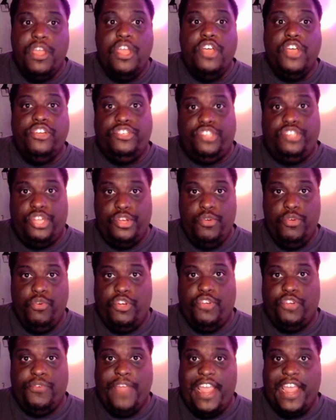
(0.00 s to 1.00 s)
to
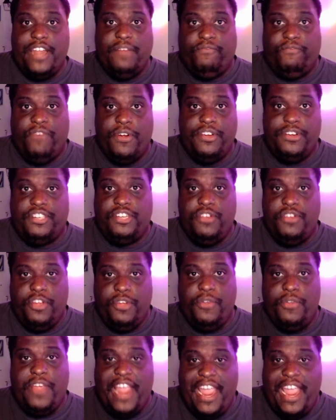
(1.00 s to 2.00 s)
create a
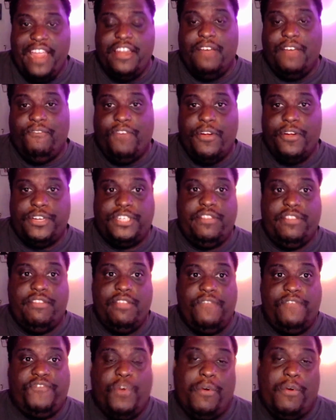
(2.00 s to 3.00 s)
vergence in the
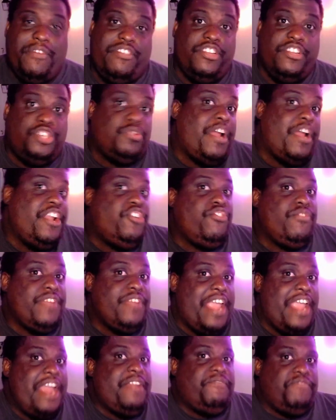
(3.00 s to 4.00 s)
Force and try to create a
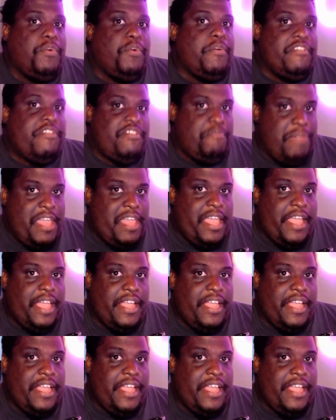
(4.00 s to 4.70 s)
Force being